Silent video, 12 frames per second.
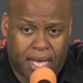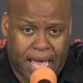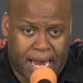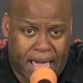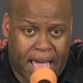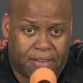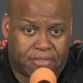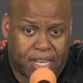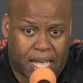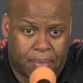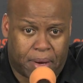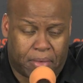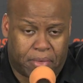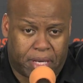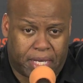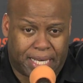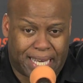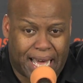at halftime, I
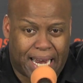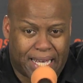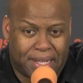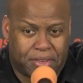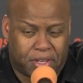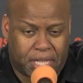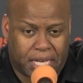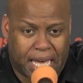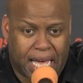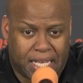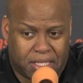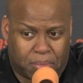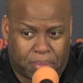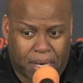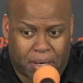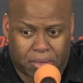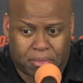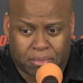really got into the guys
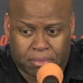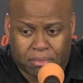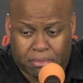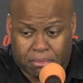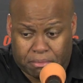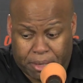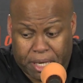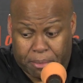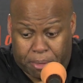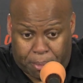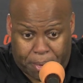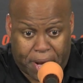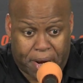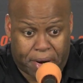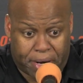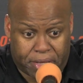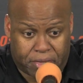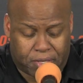about being
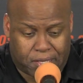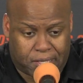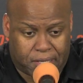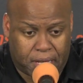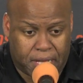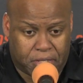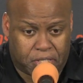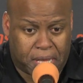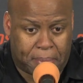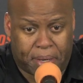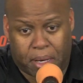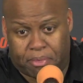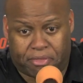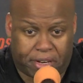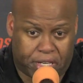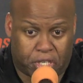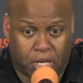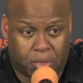prepared and and stepping up for
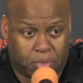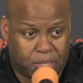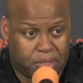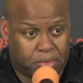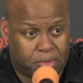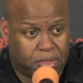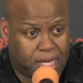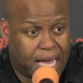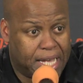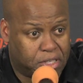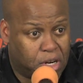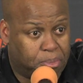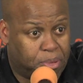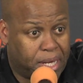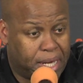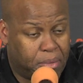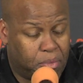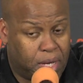each other when guys aren't
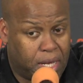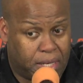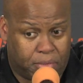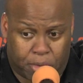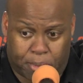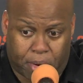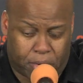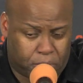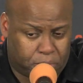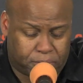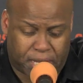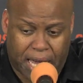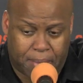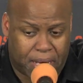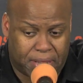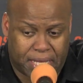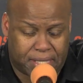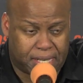playing well. And Roberto came
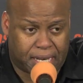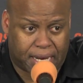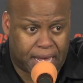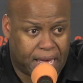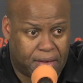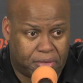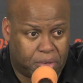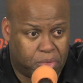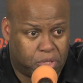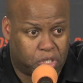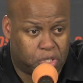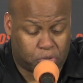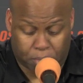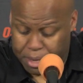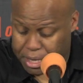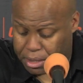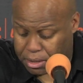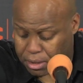out in that second half, and it was just
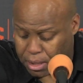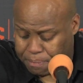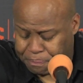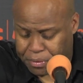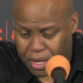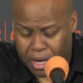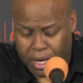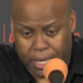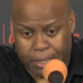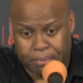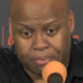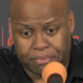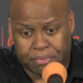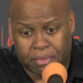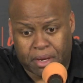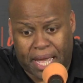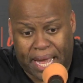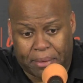tremendous. Um,
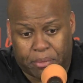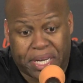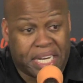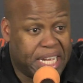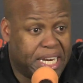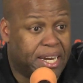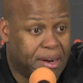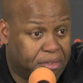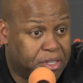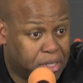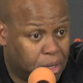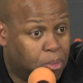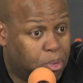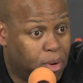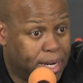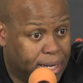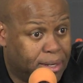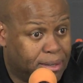and we needed every single point.